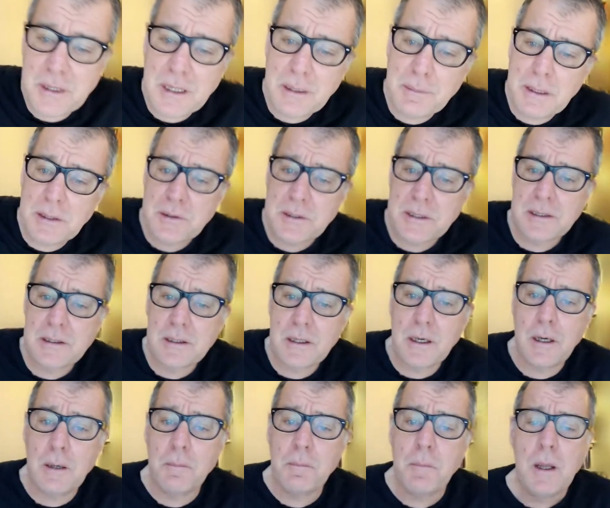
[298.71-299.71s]
about that.
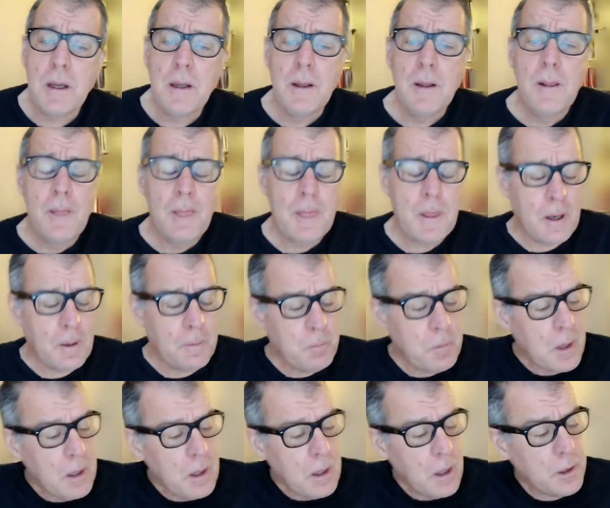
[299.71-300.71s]

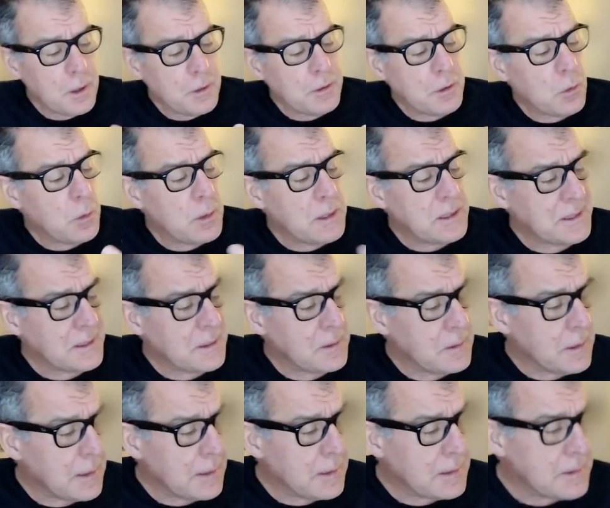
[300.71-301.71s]
Another question
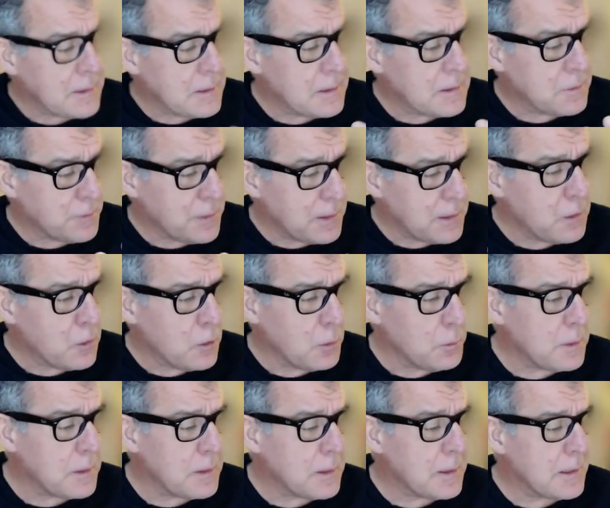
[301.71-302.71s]
that I think is very
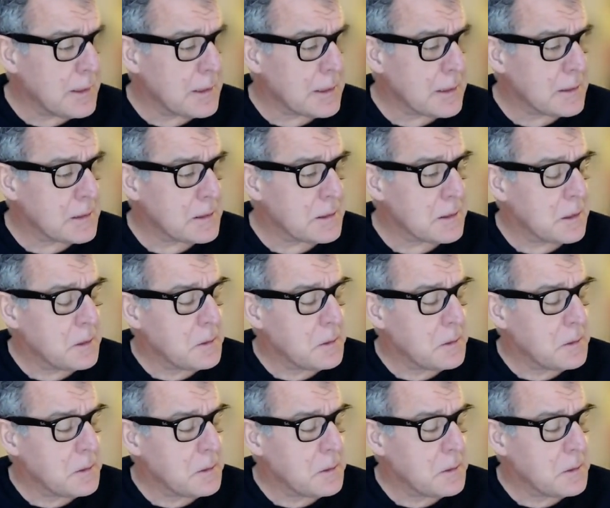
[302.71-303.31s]
common is,